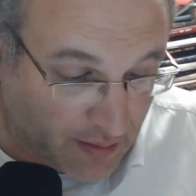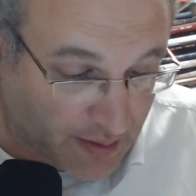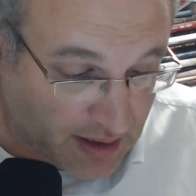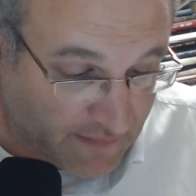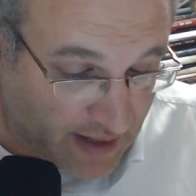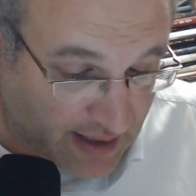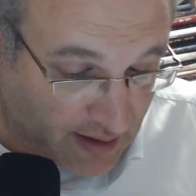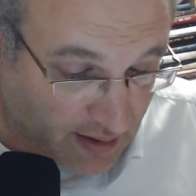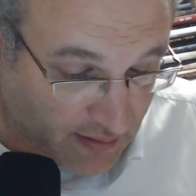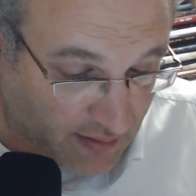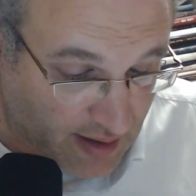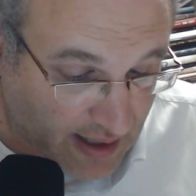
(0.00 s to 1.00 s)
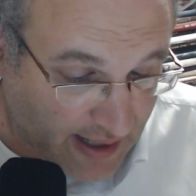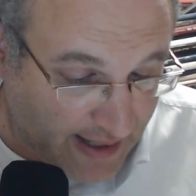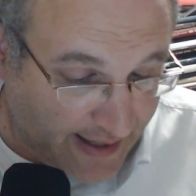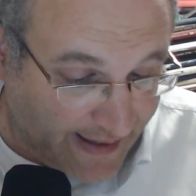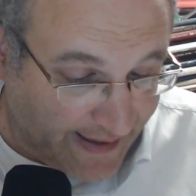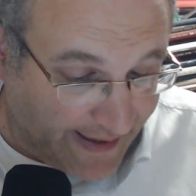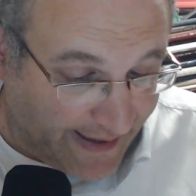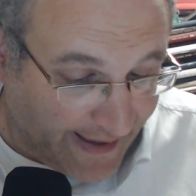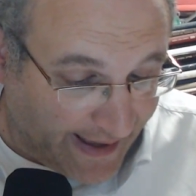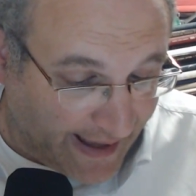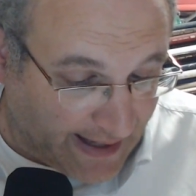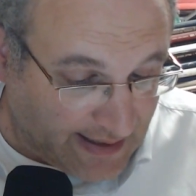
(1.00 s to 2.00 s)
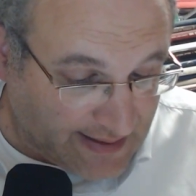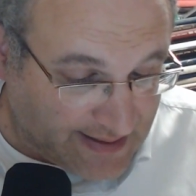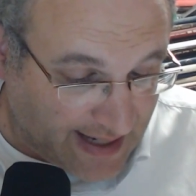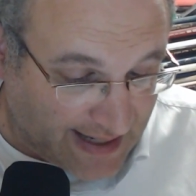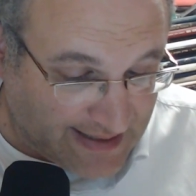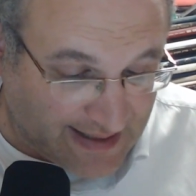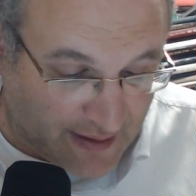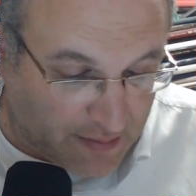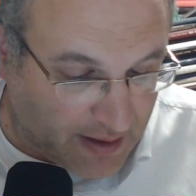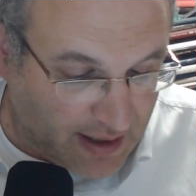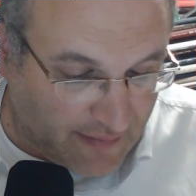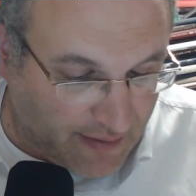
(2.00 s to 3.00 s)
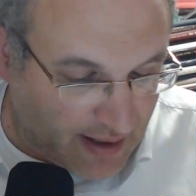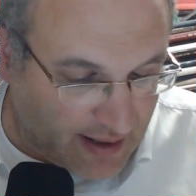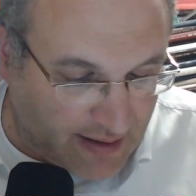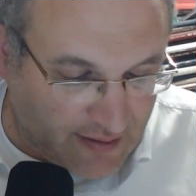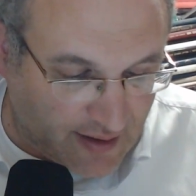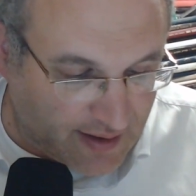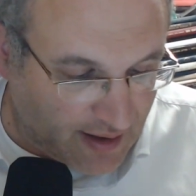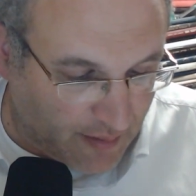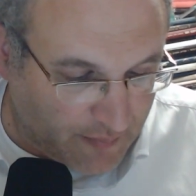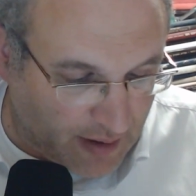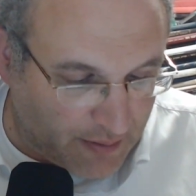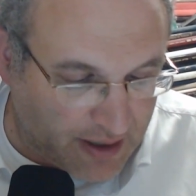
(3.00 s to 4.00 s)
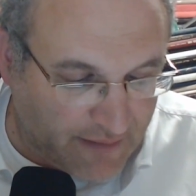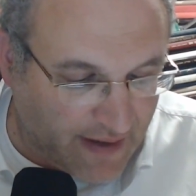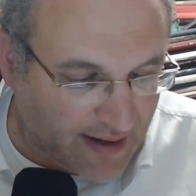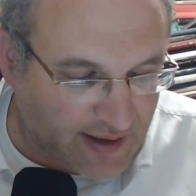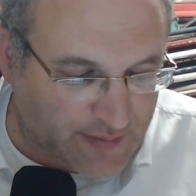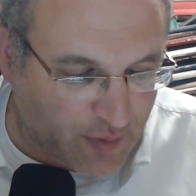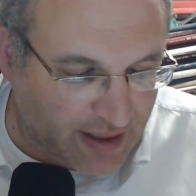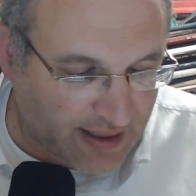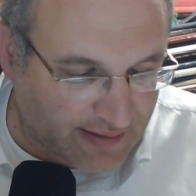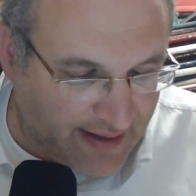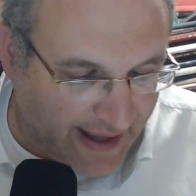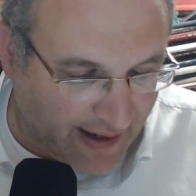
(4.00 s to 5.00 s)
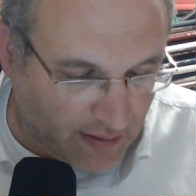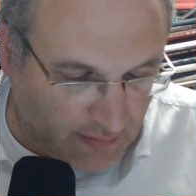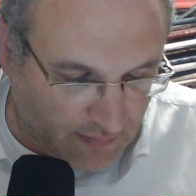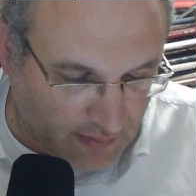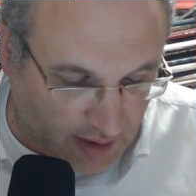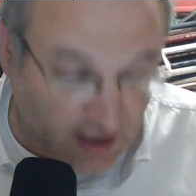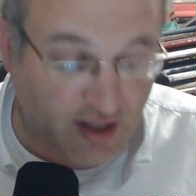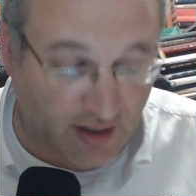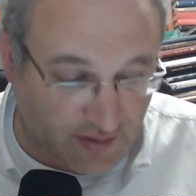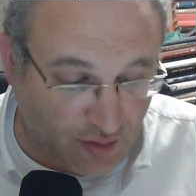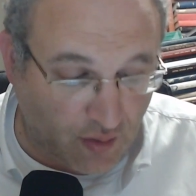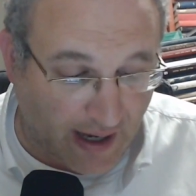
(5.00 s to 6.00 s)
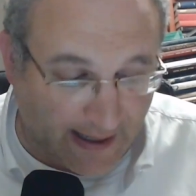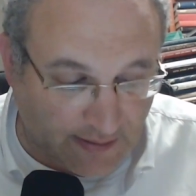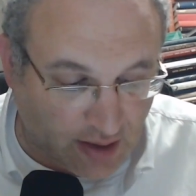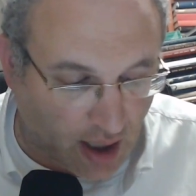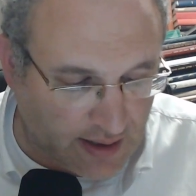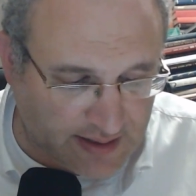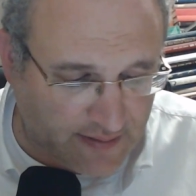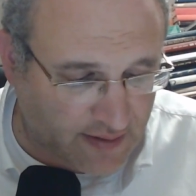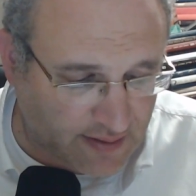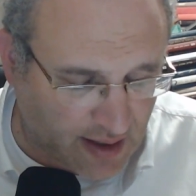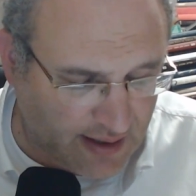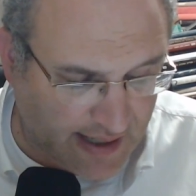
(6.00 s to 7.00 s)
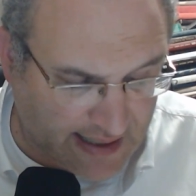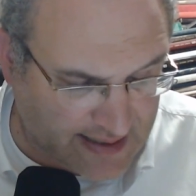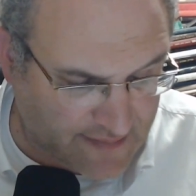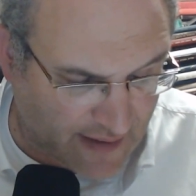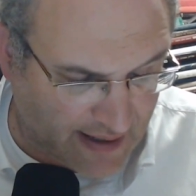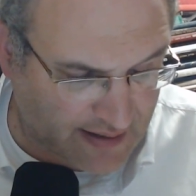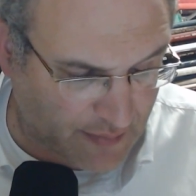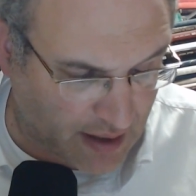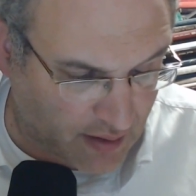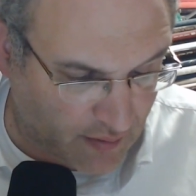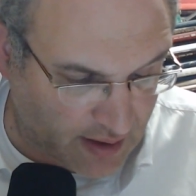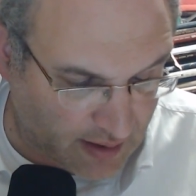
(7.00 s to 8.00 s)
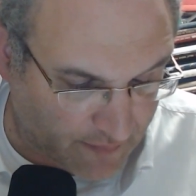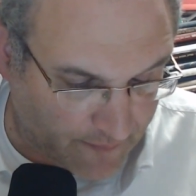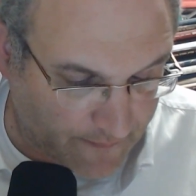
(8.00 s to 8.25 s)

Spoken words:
Rabbi Akiva Eiger. And he says that Rabbi Akiva Eiger is bringing down ki yadua tons of gedolim asvardim achronim,